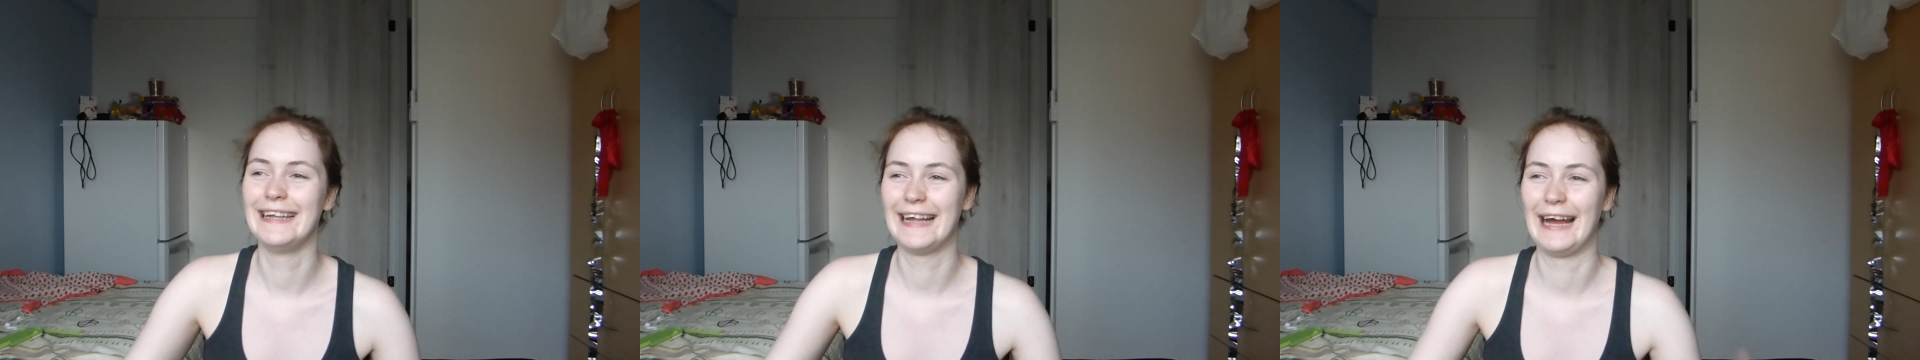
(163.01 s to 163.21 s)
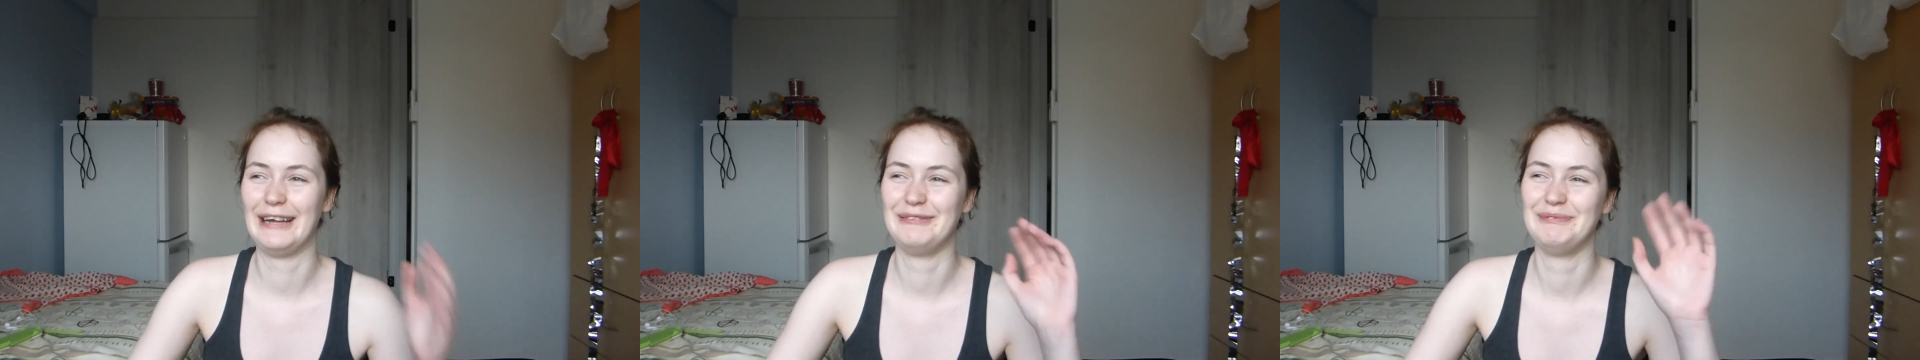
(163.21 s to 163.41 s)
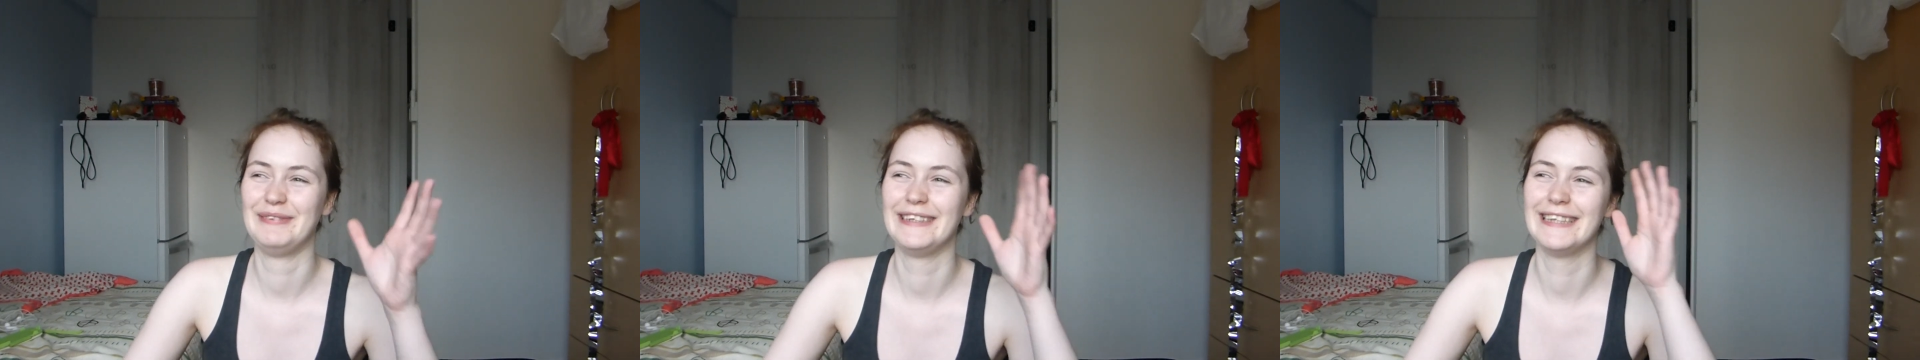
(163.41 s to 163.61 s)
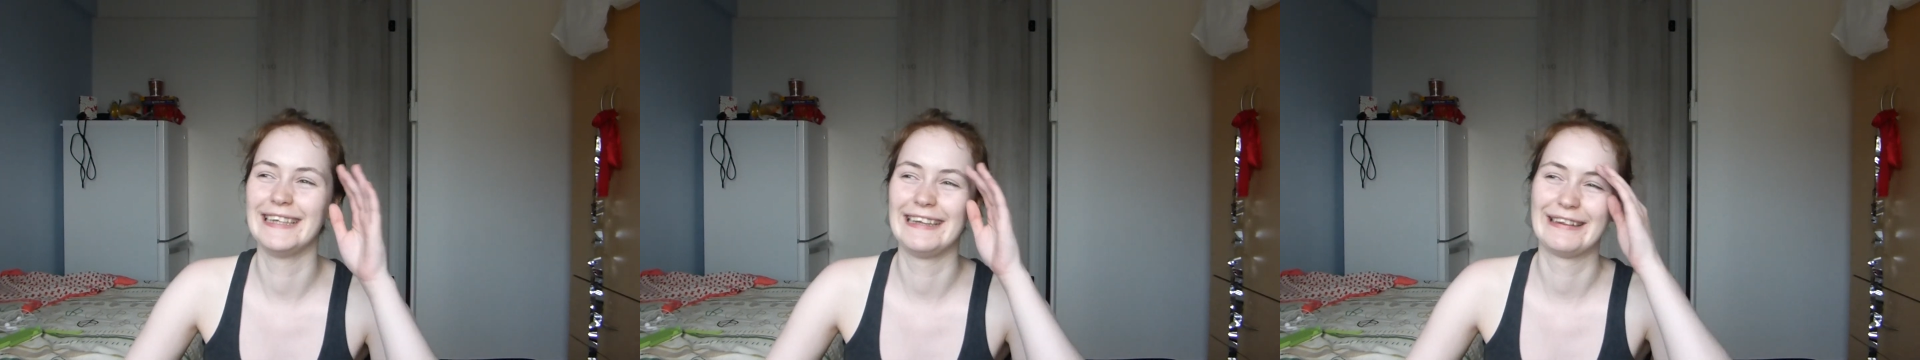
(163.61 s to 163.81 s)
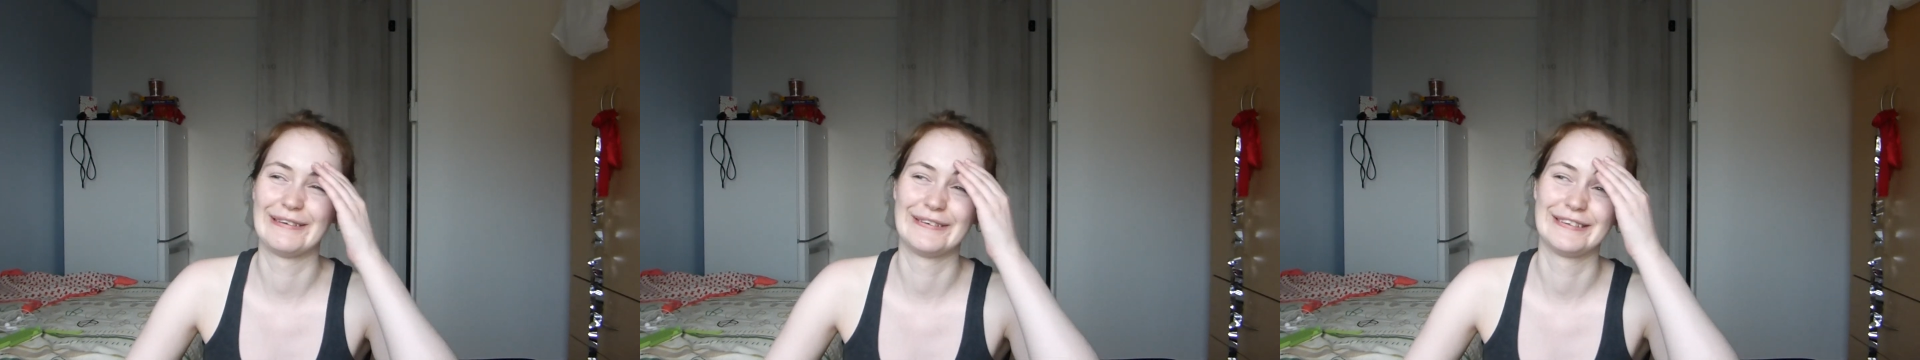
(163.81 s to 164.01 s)
I
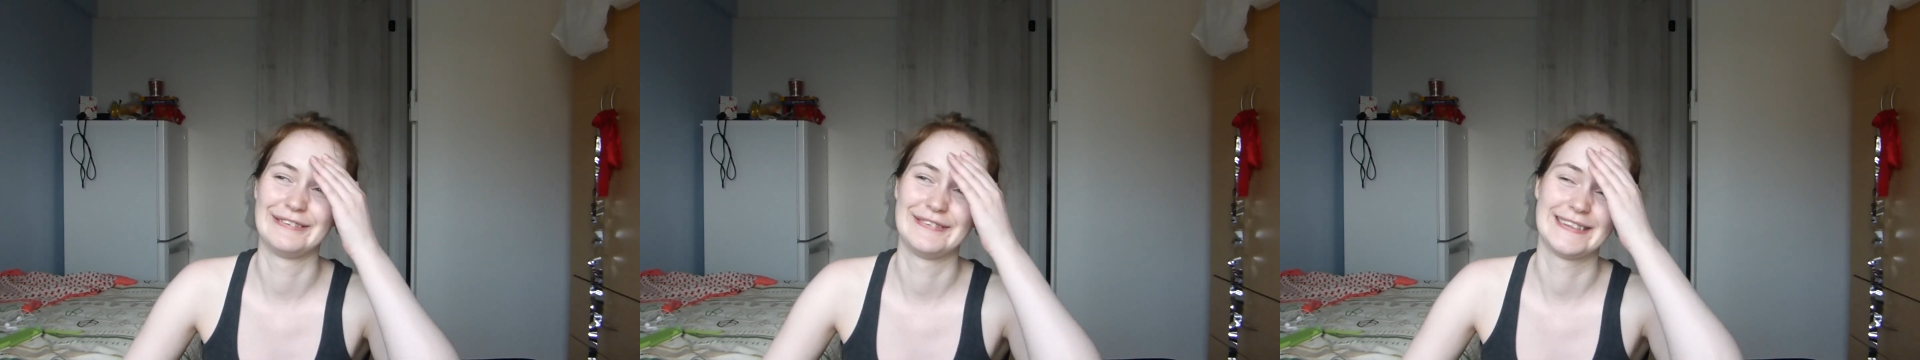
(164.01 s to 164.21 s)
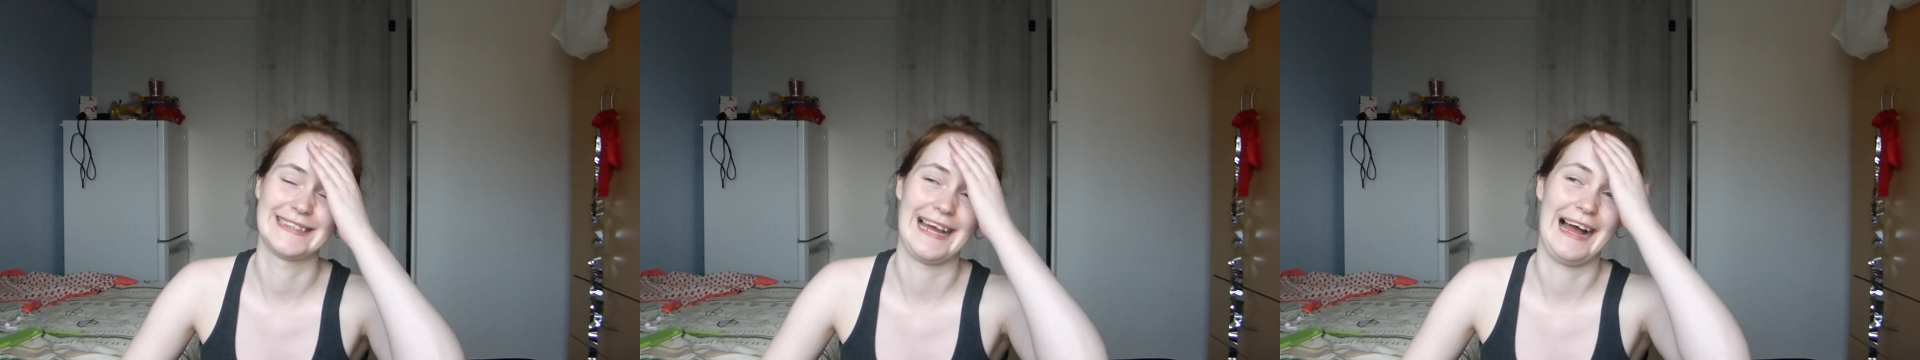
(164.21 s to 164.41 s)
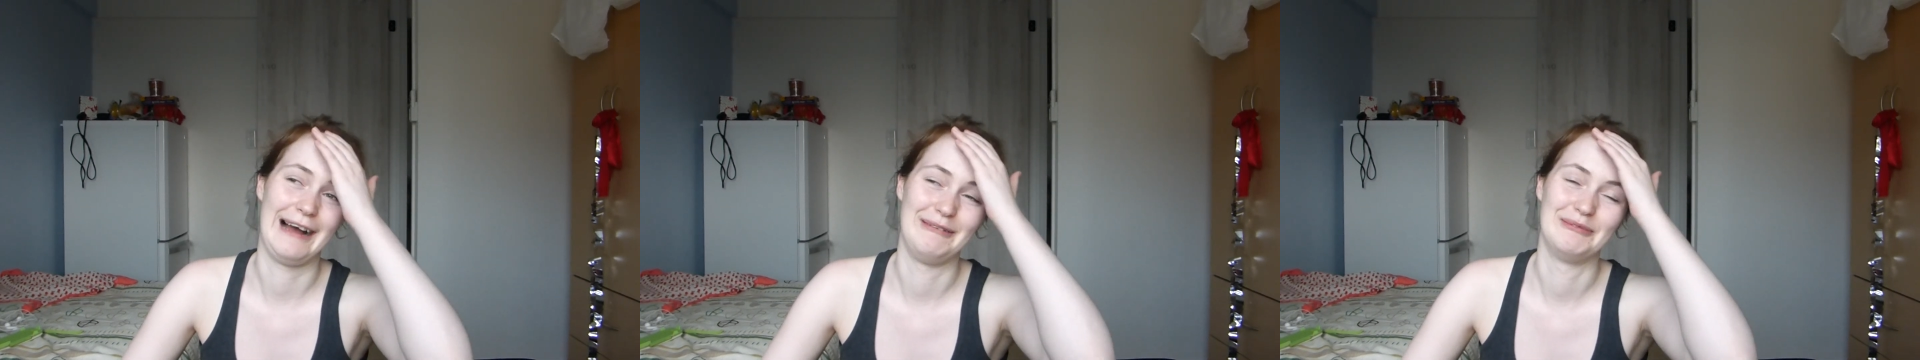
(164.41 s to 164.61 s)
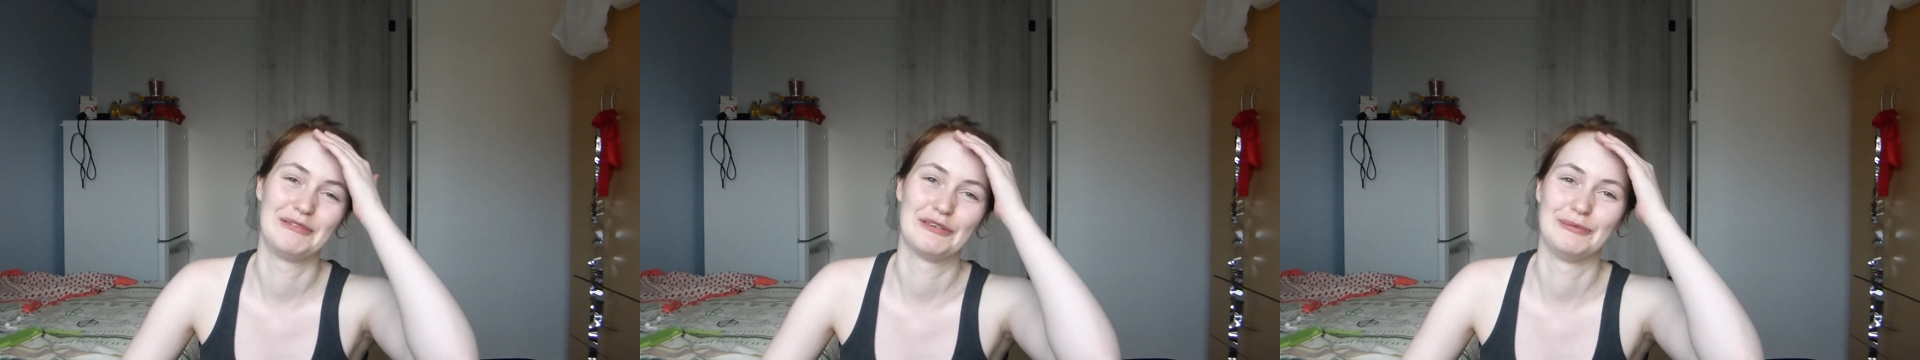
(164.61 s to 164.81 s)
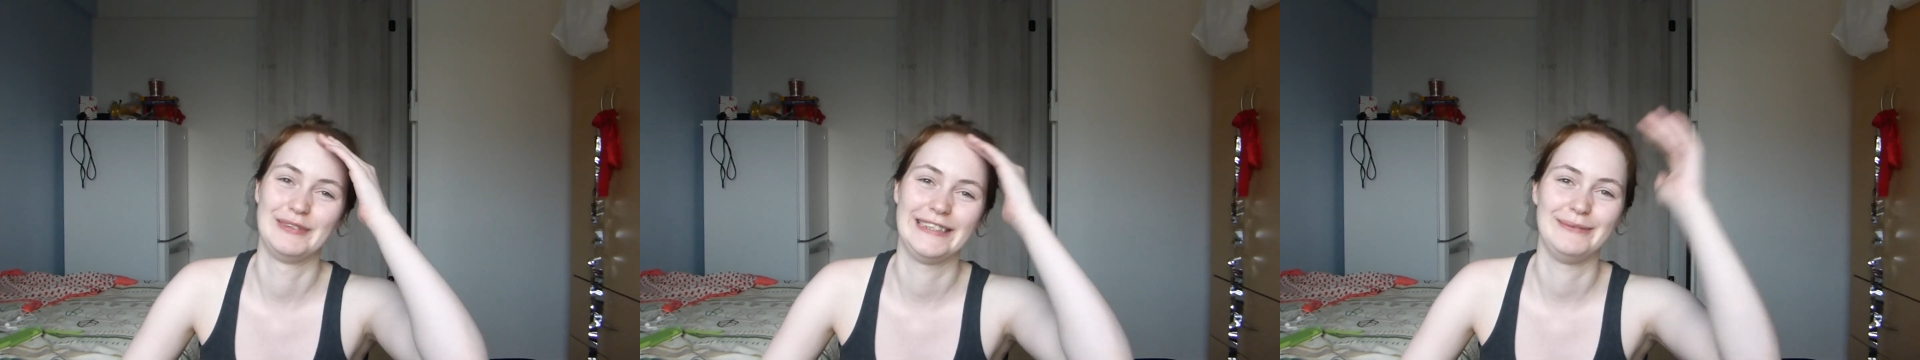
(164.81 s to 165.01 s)
immediately thought of Sam
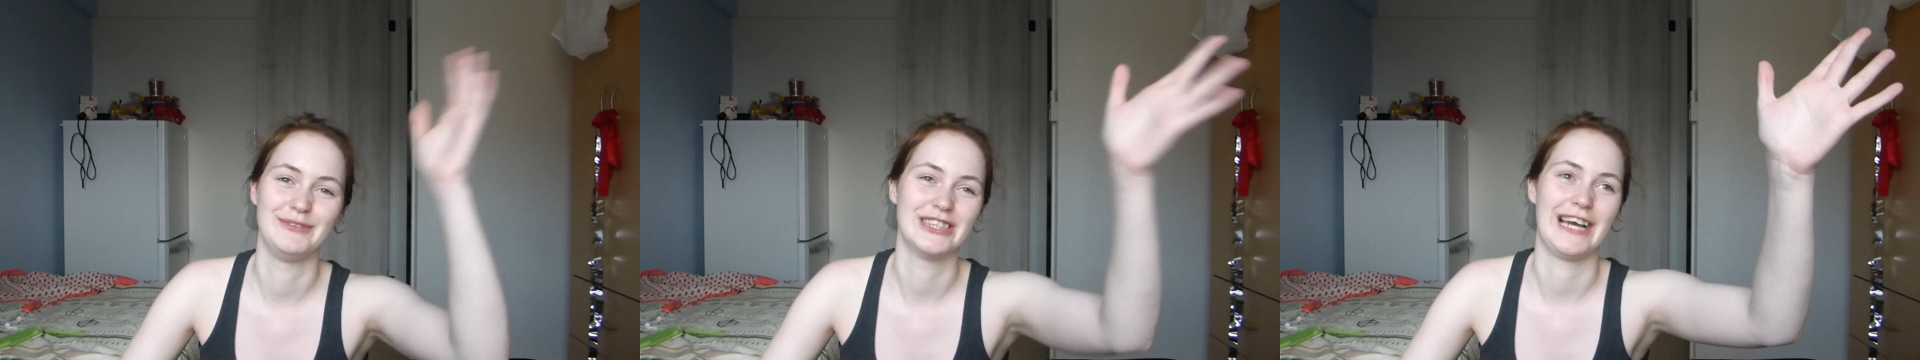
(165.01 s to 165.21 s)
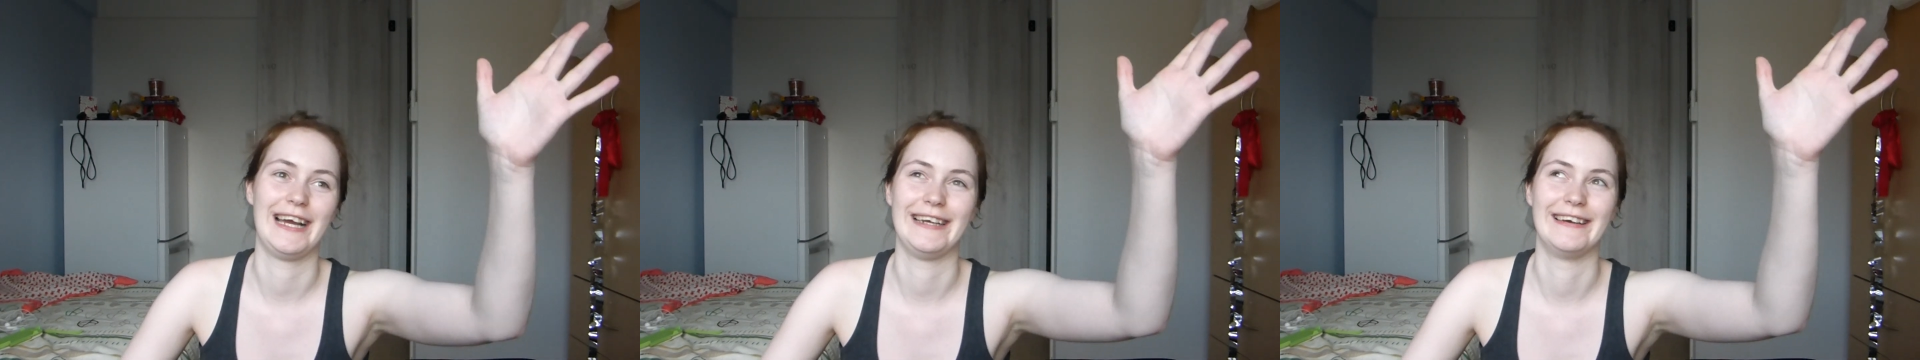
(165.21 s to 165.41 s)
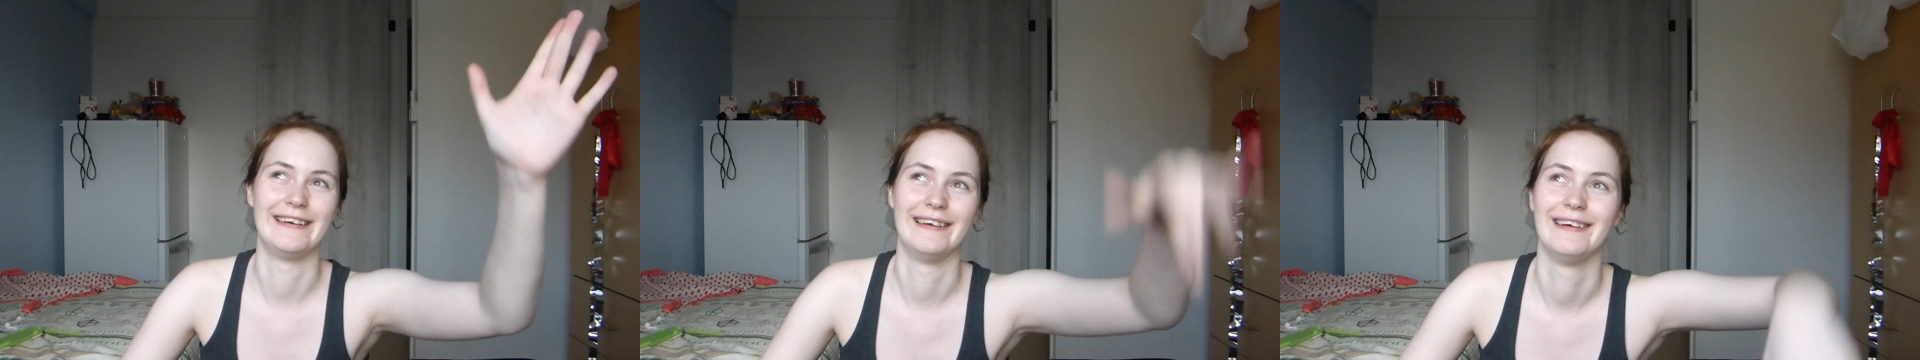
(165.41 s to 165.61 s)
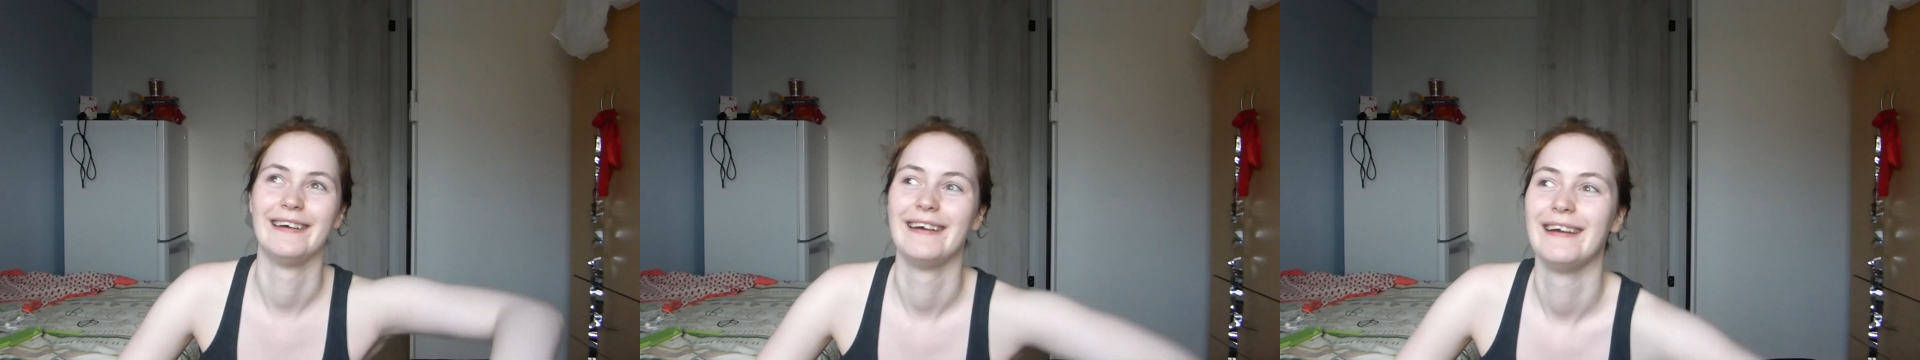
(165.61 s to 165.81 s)
from Team China.